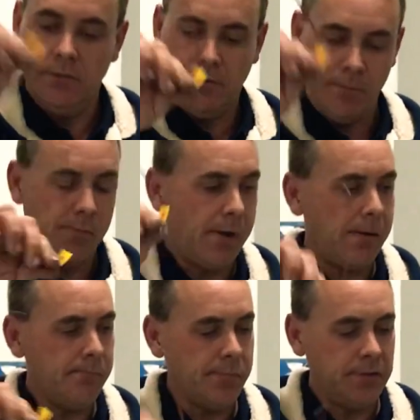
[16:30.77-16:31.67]
from your
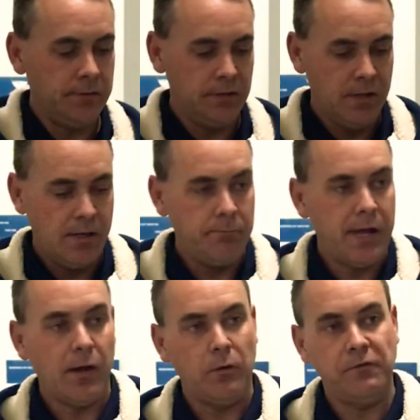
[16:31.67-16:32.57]
pump,
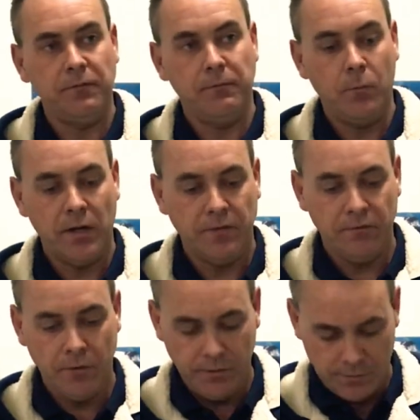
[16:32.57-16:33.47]
power from one
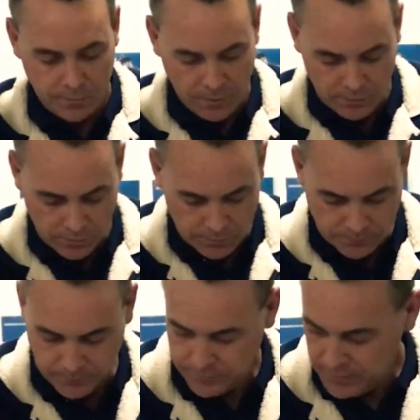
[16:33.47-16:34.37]
float switch,
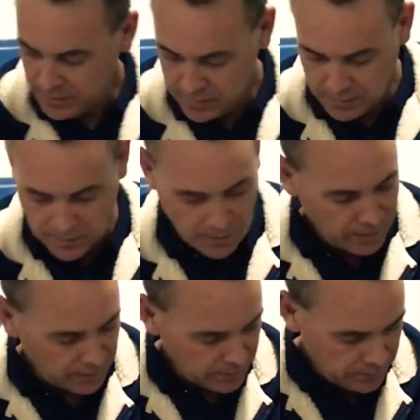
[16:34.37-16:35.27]

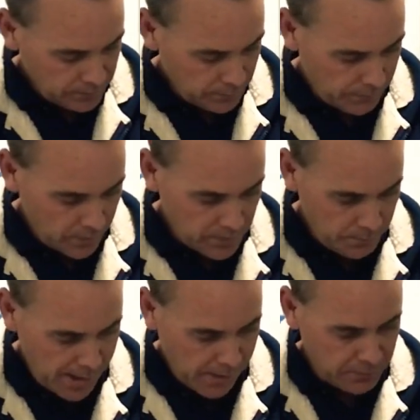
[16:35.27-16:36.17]
and we've got
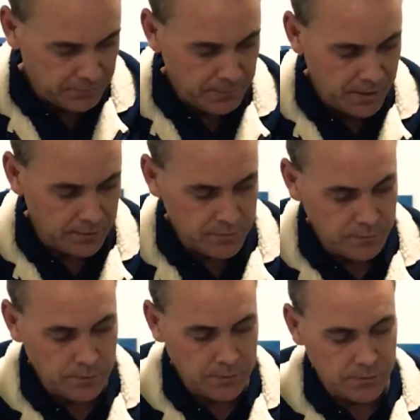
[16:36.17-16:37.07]
your power from your other
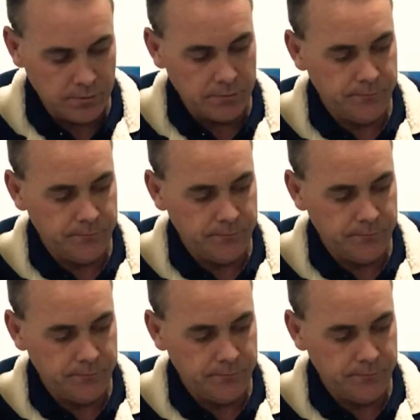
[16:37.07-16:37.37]
switch.